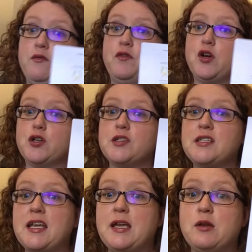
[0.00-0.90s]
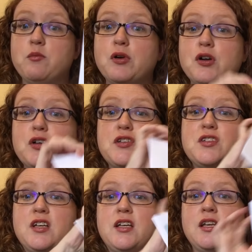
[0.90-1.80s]
First
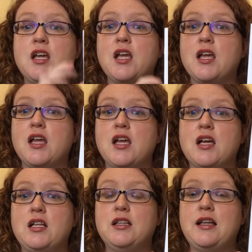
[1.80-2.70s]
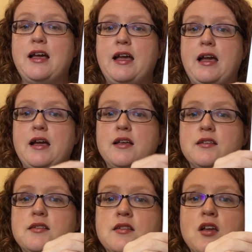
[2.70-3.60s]
in-person
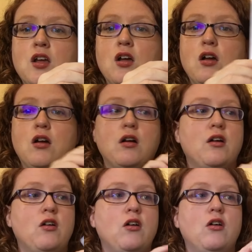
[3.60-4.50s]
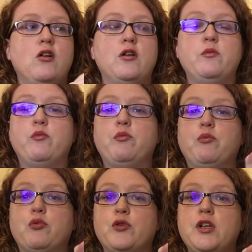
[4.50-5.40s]
class on
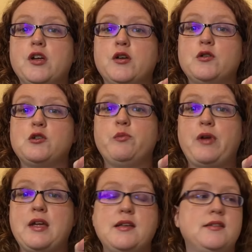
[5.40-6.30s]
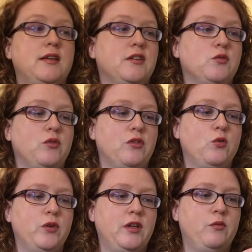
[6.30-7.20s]
brioche basics with
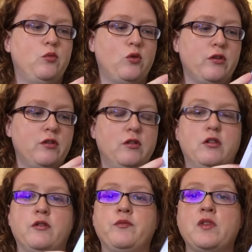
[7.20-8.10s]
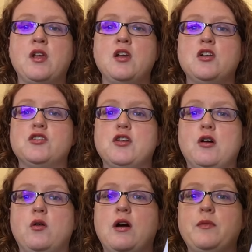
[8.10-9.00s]
Gwen Bortner.
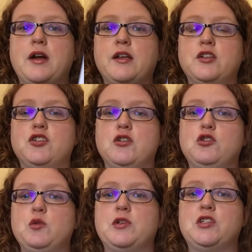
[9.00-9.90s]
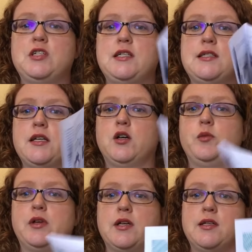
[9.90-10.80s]
So I'm not going to show too much detail
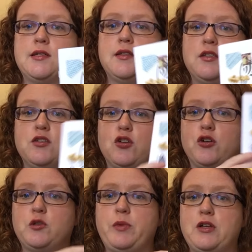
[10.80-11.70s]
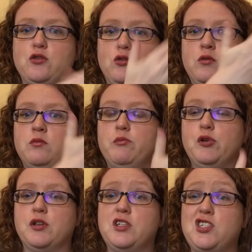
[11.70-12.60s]
because this is her special
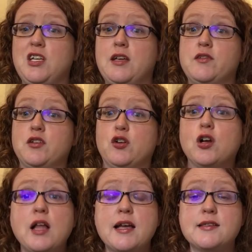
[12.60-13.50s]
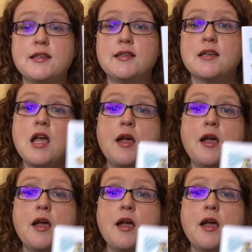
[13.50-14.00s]
book that she gives in her classes,